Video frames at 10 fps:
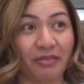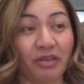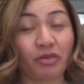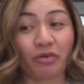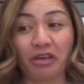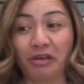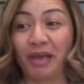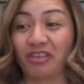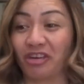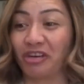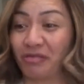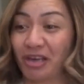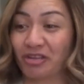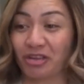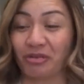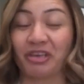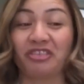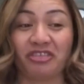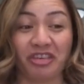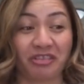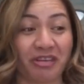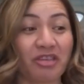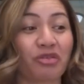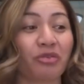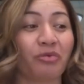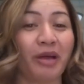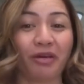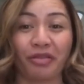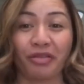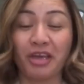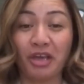If you're talking about generational, intergenerational wealth,